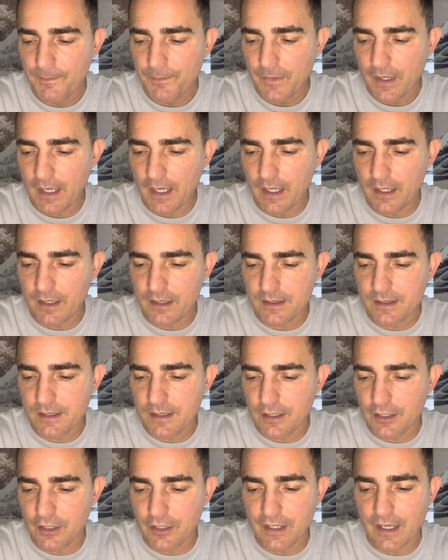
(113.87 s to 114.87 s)
And it's,
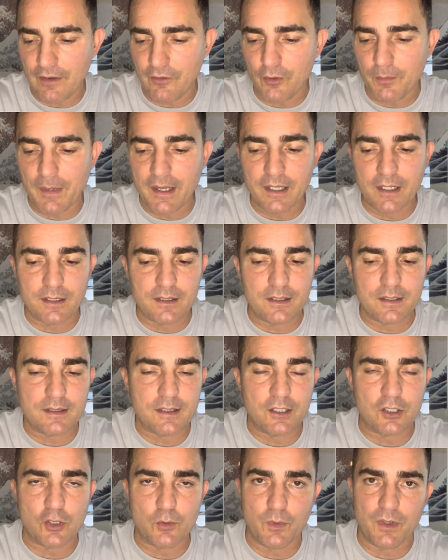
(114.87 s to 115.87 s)
you never make a
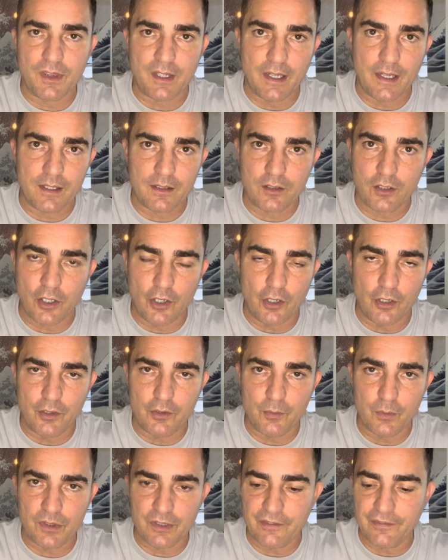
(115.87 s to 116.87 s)
decision with that
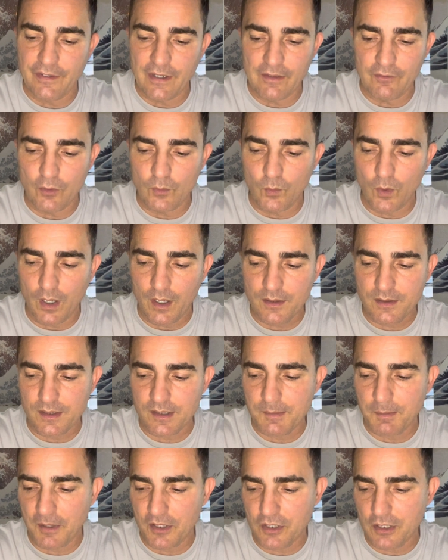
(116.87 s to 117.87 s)
card, with the Five of Wands,
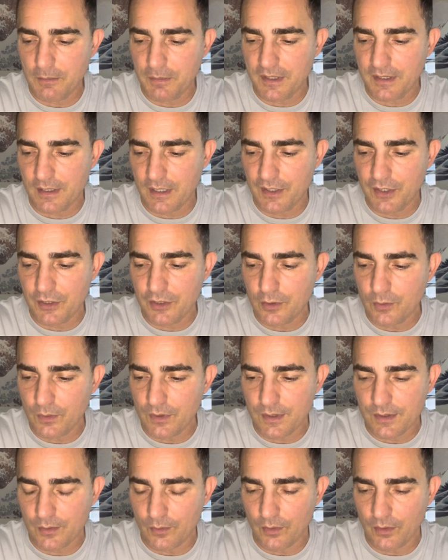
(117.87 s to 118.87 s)
especially beside the Two of
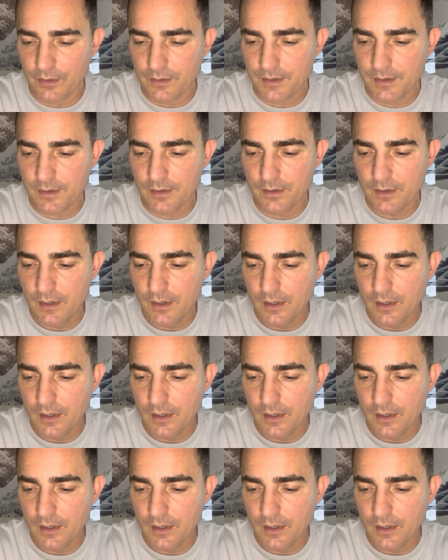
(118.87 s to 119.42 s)
Swords.